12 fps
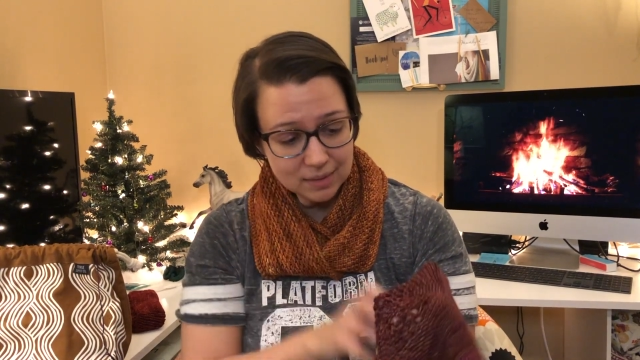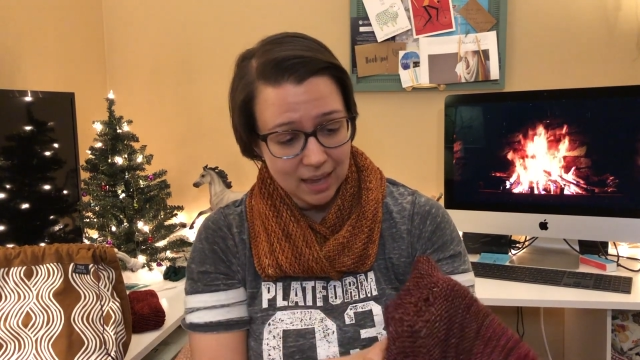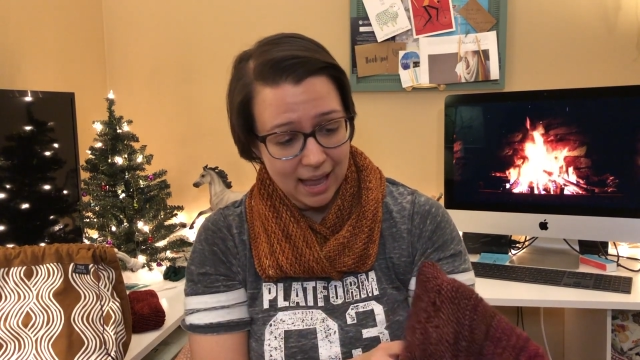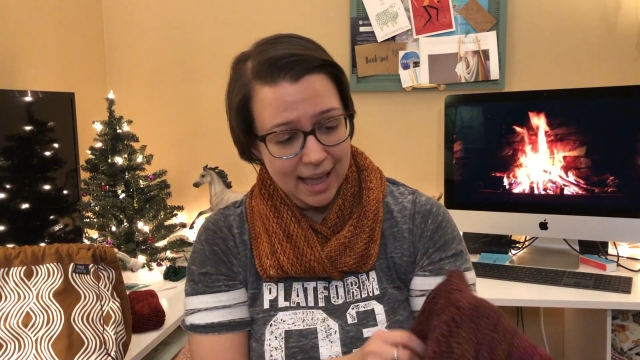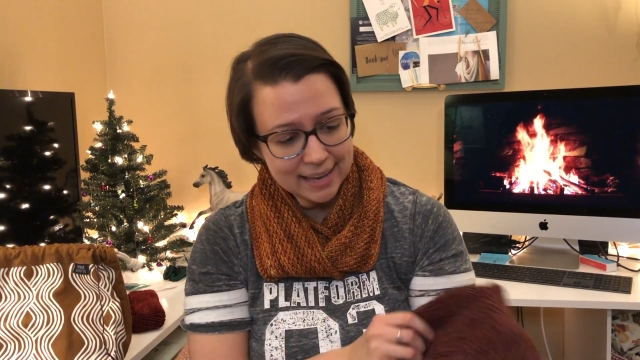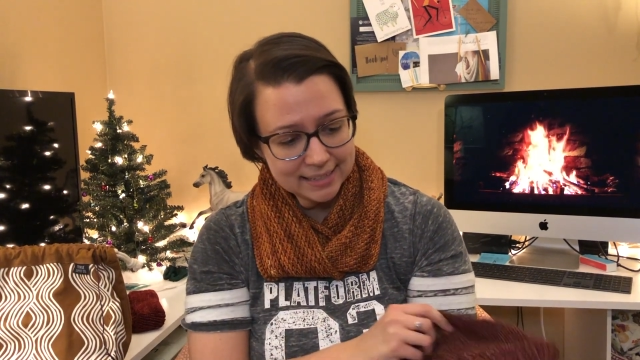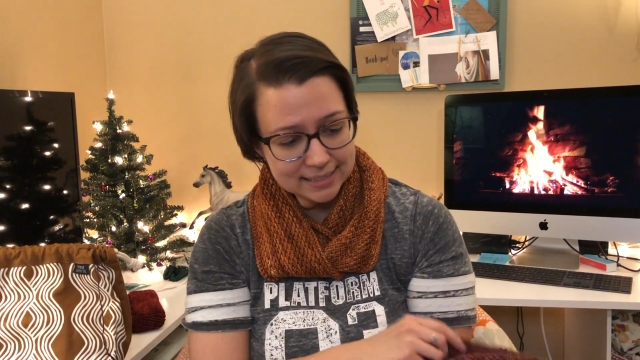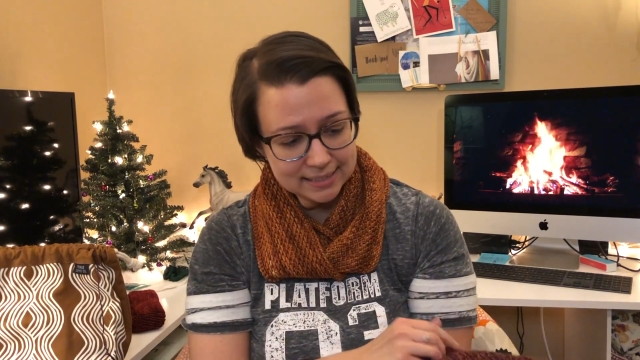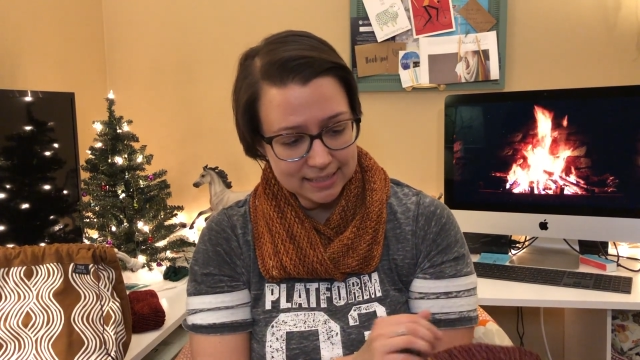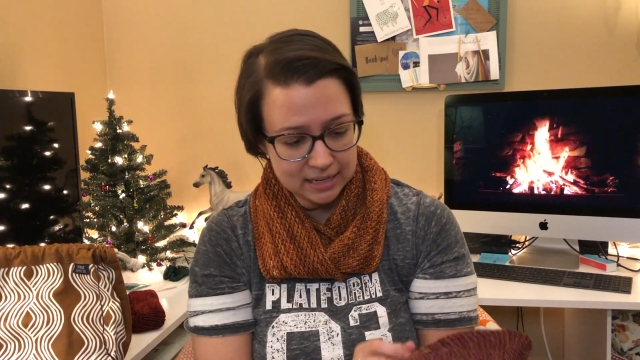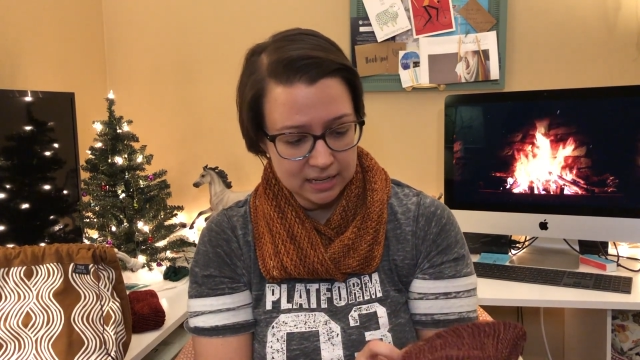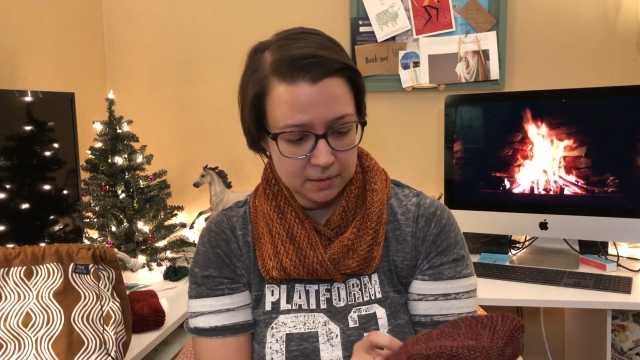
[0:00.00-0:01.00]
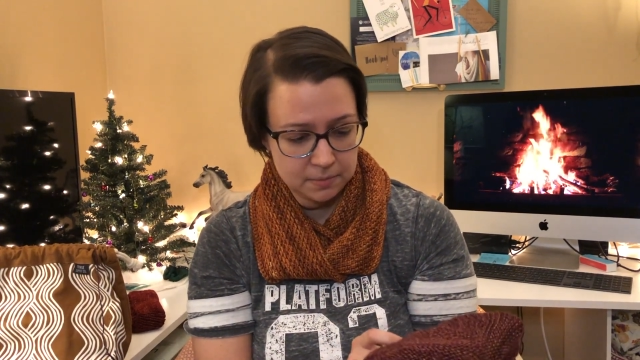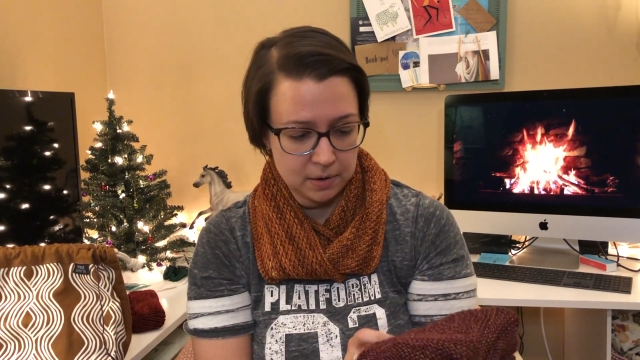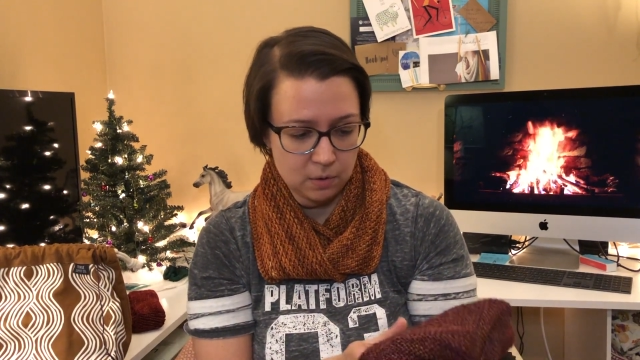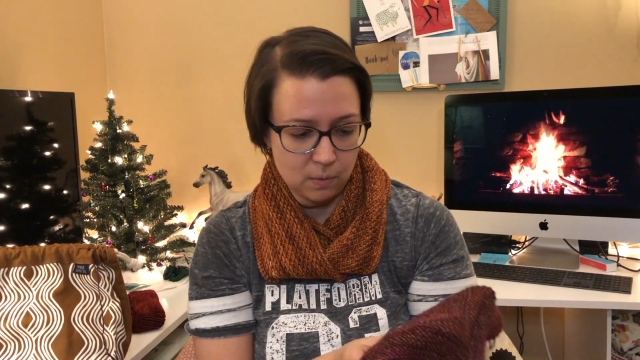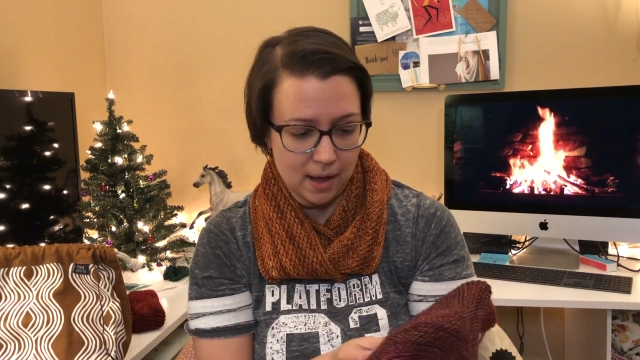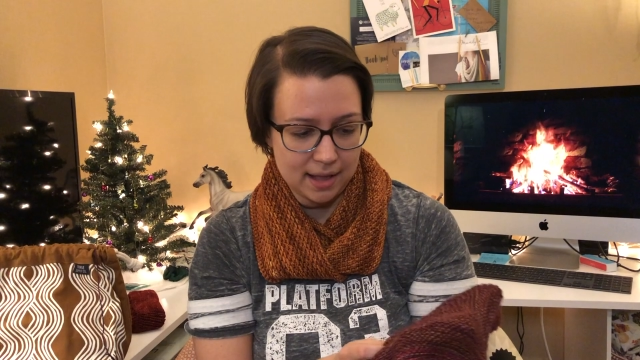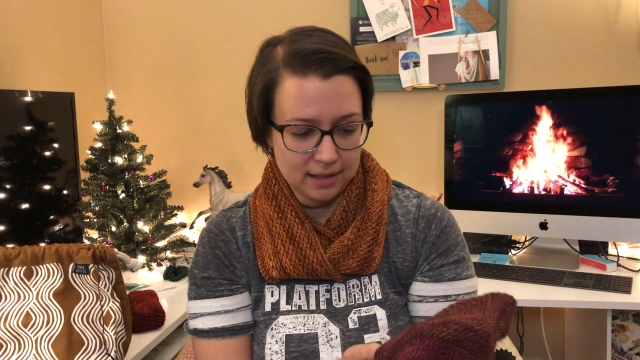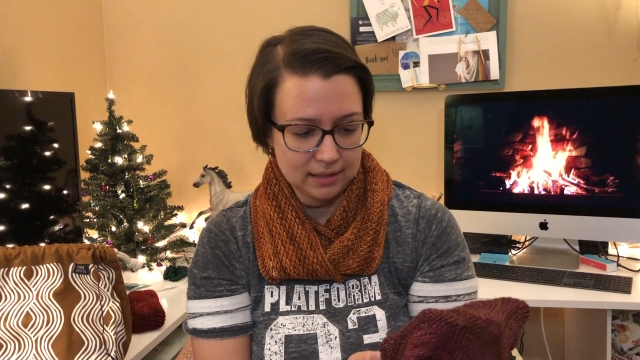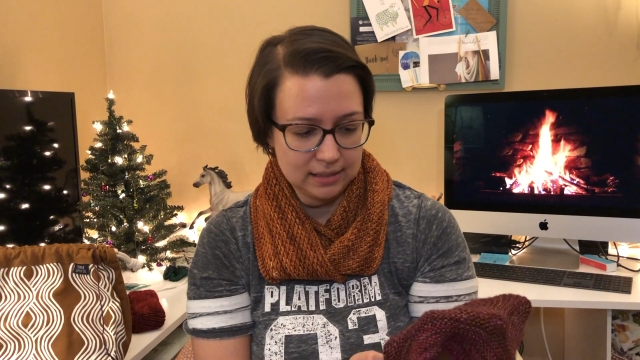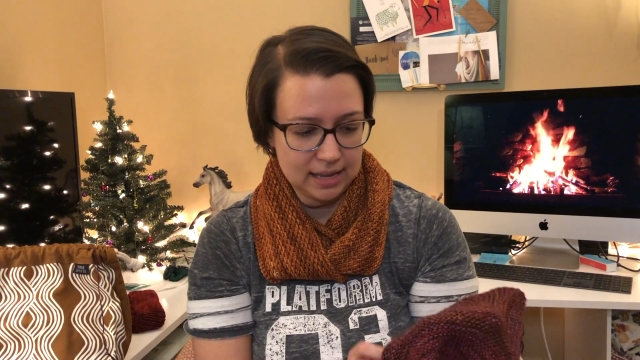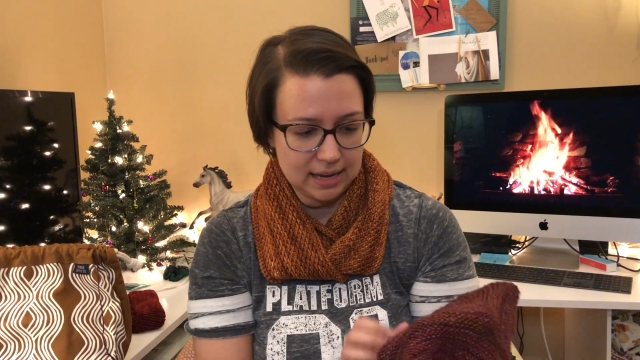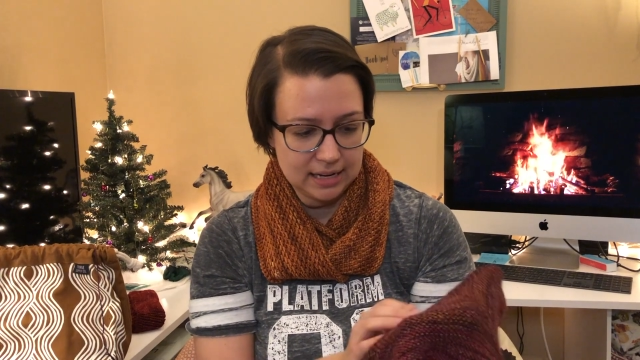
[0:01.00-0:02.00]
I hadn't seen him in a
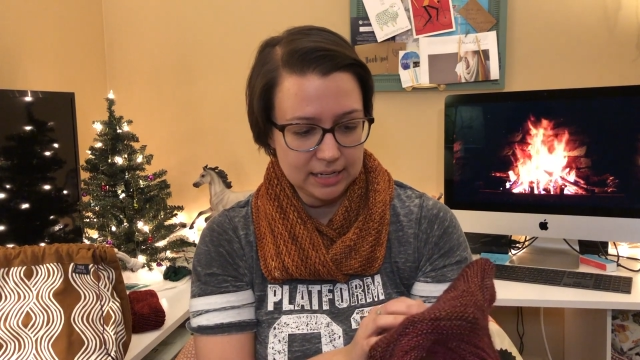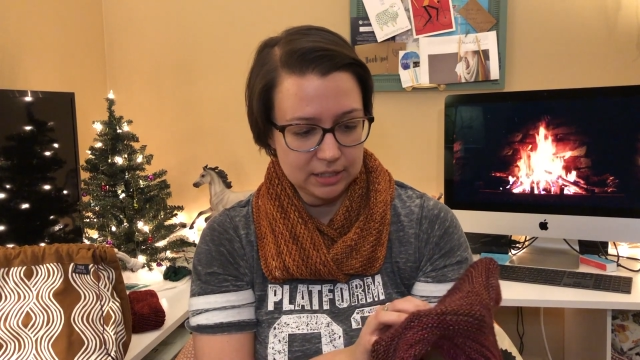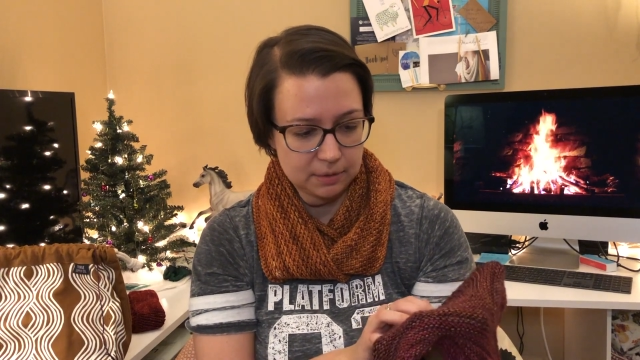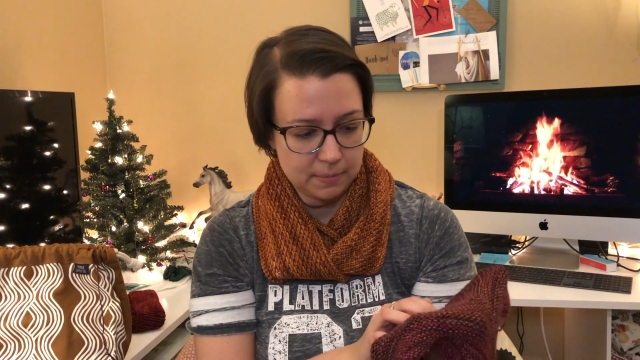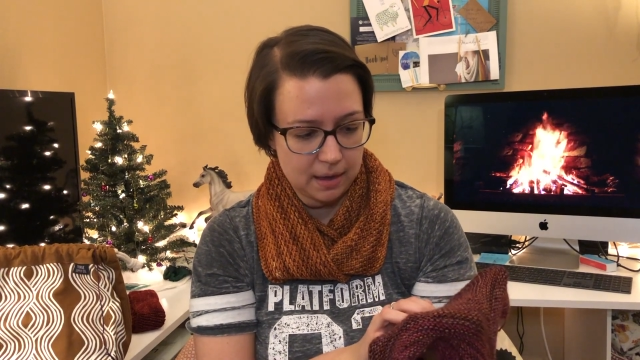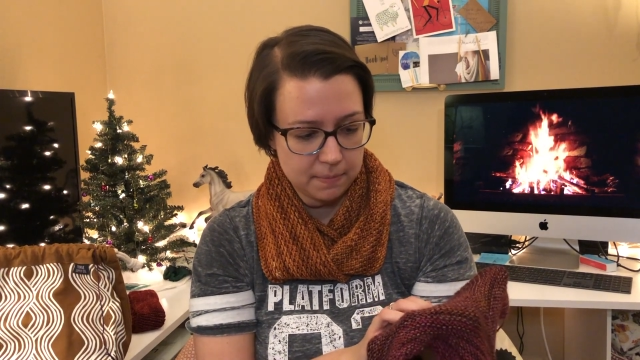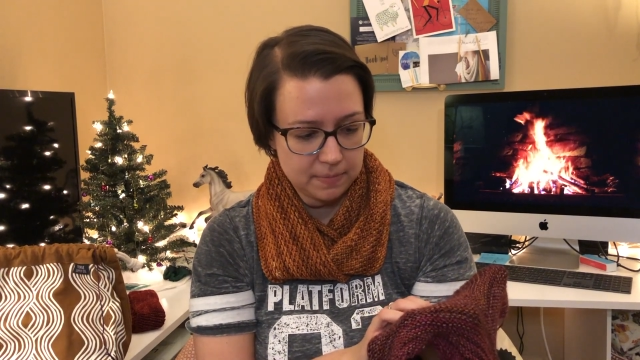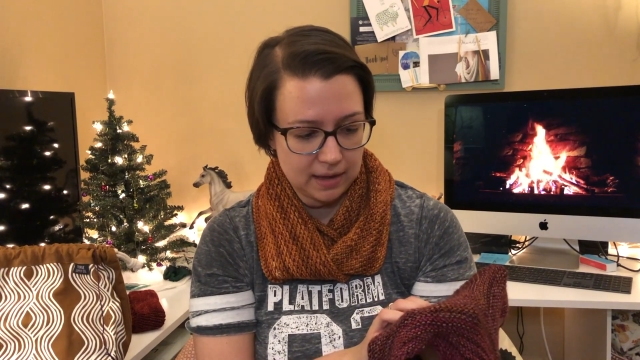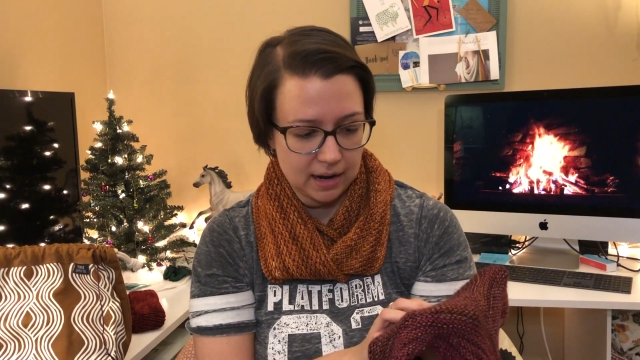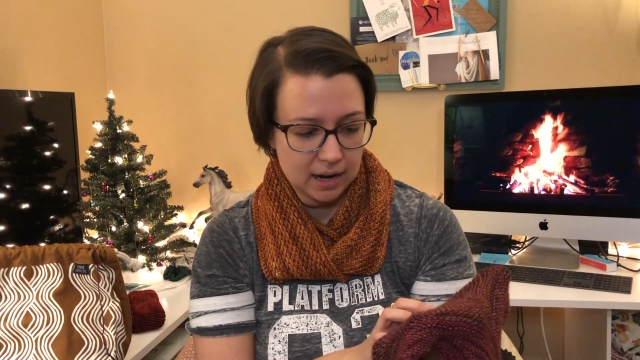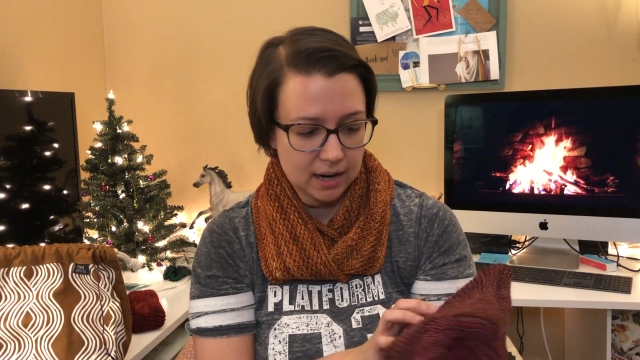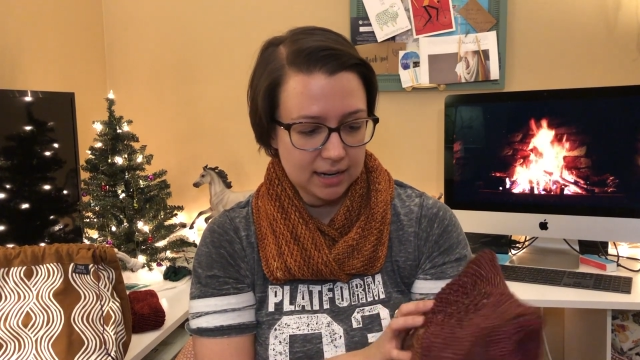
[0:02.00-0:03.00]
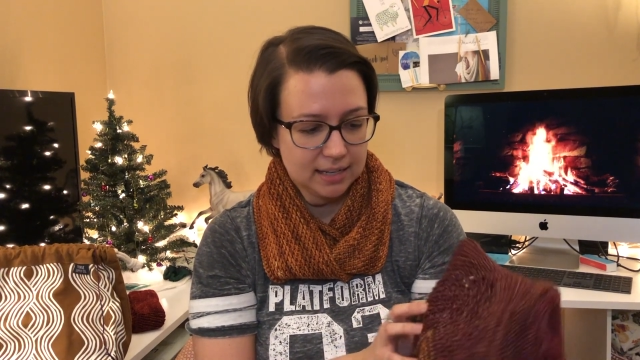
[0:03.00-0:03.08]
while, and he took me up there,